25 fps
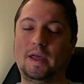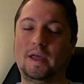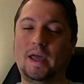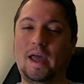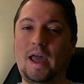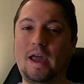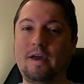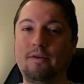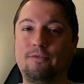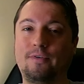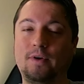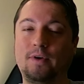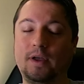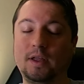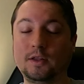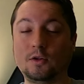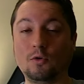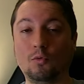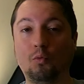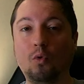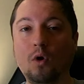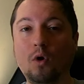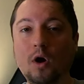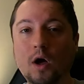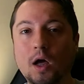effort and the
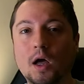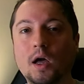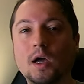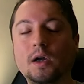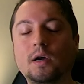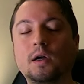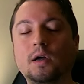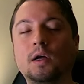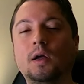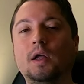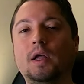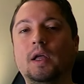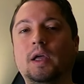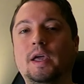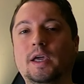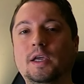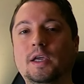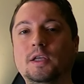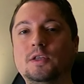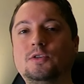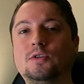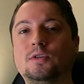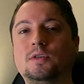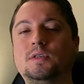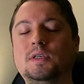work
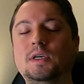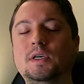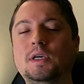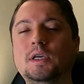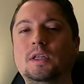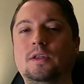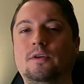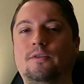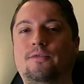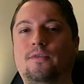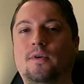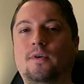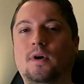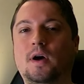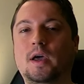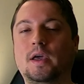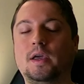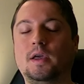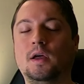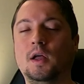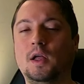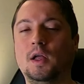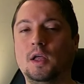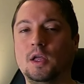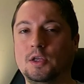into Seedify.
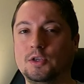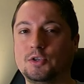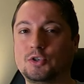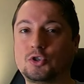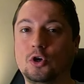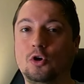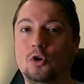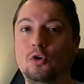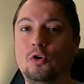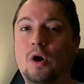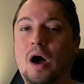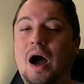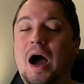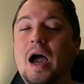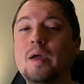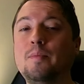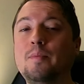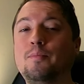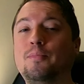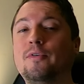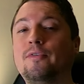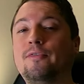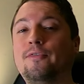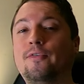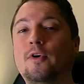So I
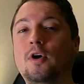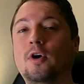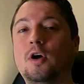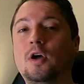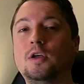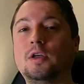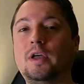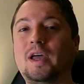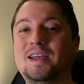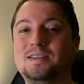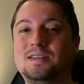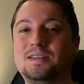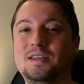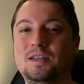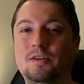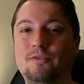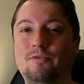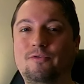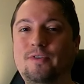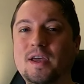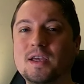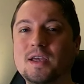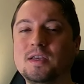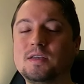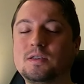prefer as an
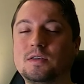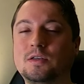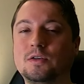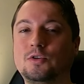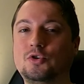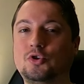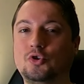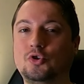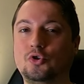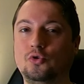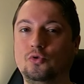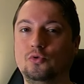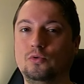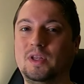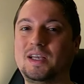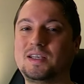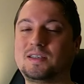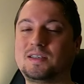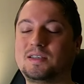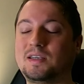investor to, let's say,